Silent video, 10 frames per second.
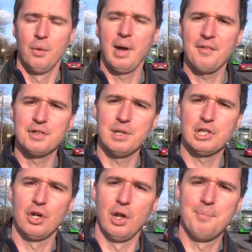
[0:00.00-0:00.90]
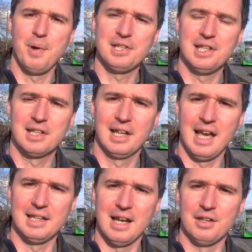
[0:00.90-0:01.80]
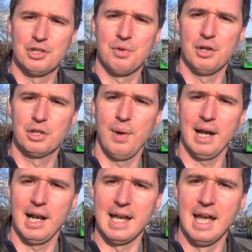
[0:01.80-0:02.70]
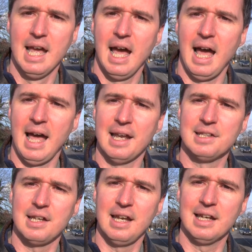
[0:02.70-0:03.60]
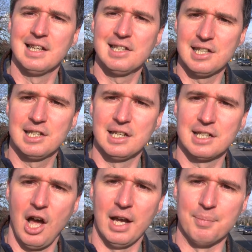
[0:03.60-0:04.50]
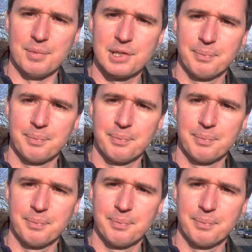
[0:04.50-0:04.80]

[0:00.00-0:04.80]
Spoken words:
We have to ensure that buses can get down this road quickly and in consistent times.